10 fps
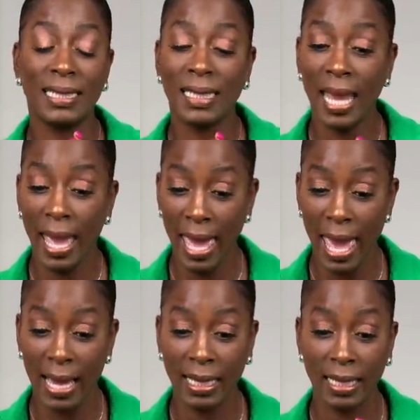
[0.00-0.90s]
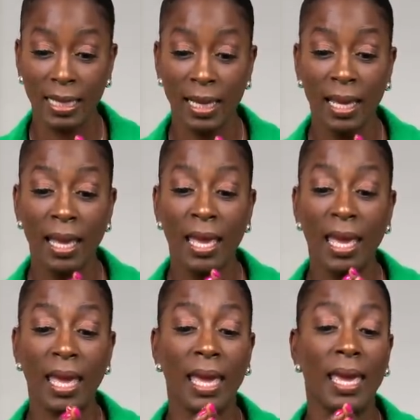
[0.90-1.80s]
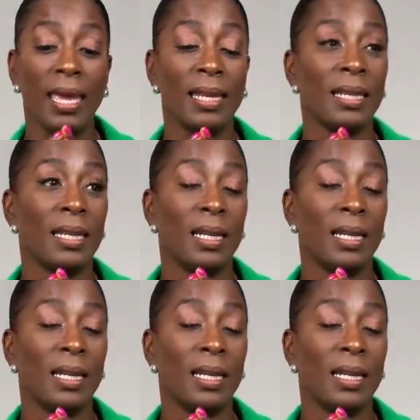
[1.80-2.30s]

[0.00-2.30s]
tacky and